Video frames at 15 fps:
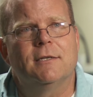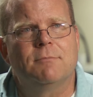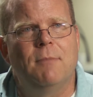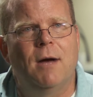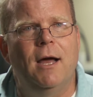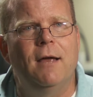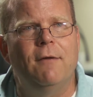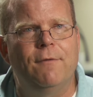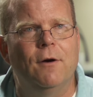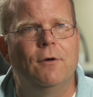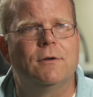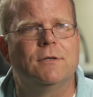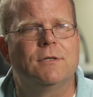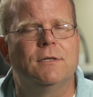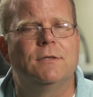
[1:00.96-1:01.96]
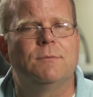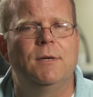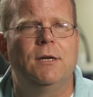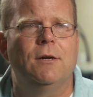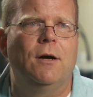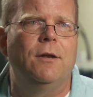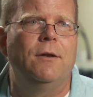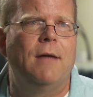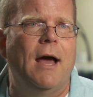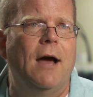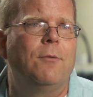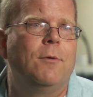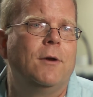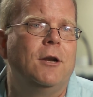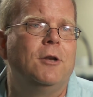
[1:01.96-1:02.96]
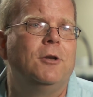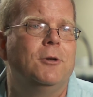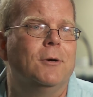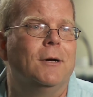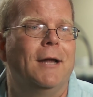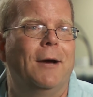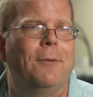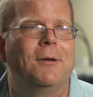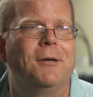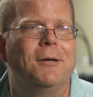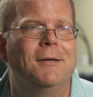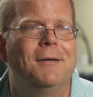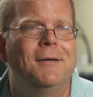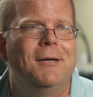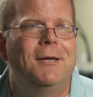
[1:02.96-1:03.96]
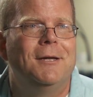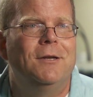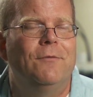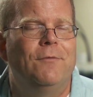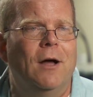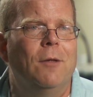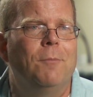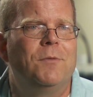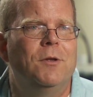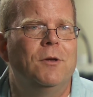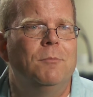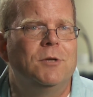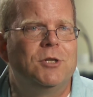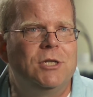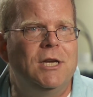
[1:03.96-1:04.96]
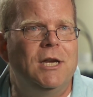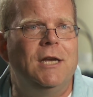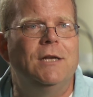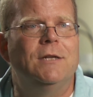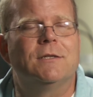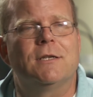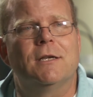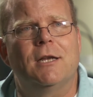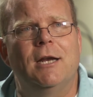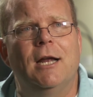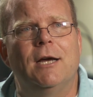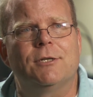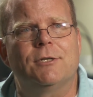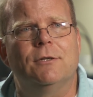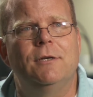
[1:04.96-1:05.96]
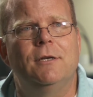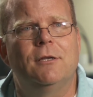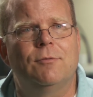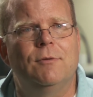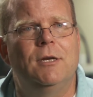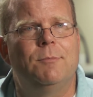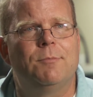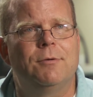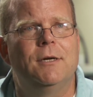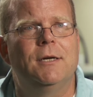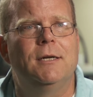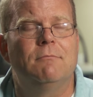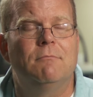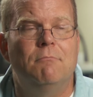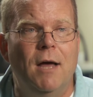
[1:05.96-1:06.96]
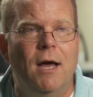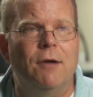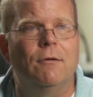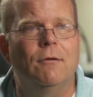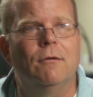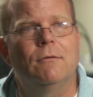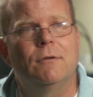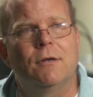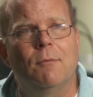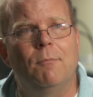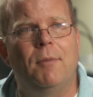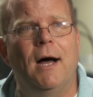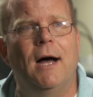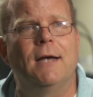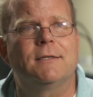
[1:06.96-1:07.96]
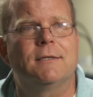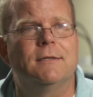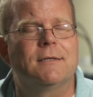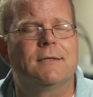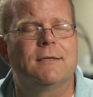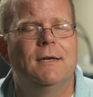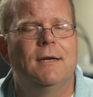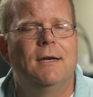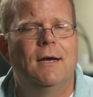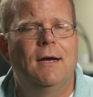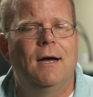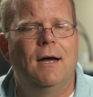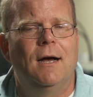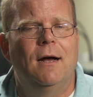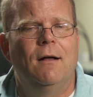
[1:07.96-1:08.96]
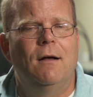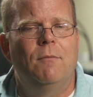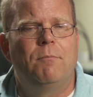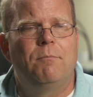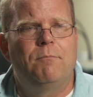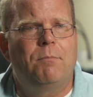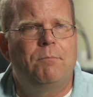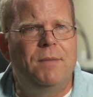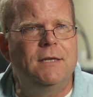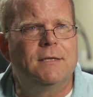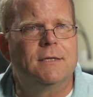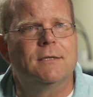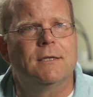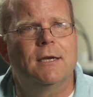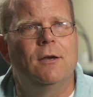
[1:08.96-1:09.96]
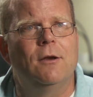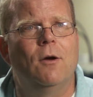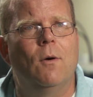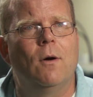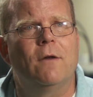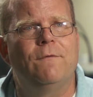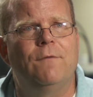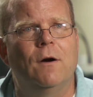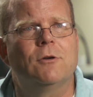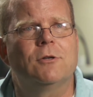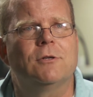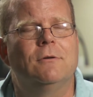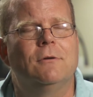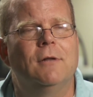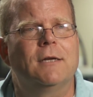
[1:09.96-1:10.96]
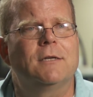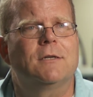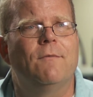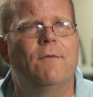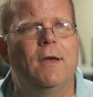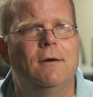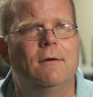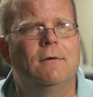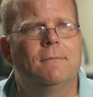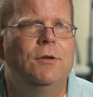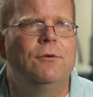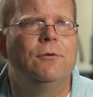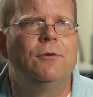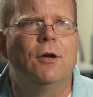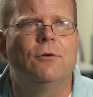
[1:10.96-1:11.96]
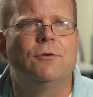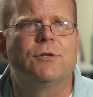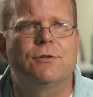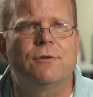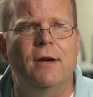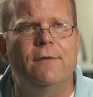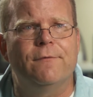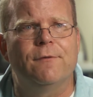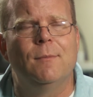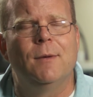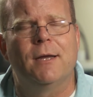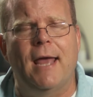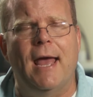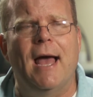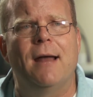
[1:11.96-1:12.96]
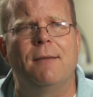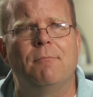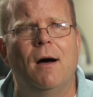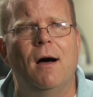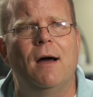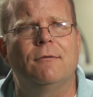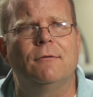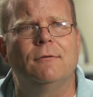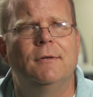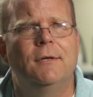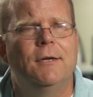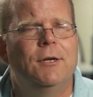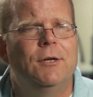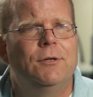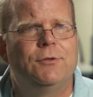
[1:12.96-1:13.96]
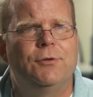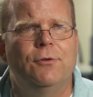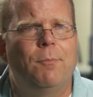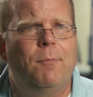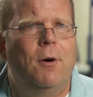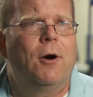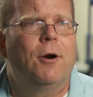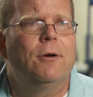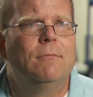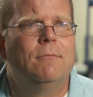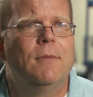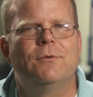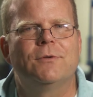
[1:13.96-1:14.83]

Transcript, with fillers: My focus has been on how are we going to do it? How are we going to develop the machines that can actually 3D print metal and composites, uh, pieces that can go on a functional excavator. You go straight from a CAD model to the part.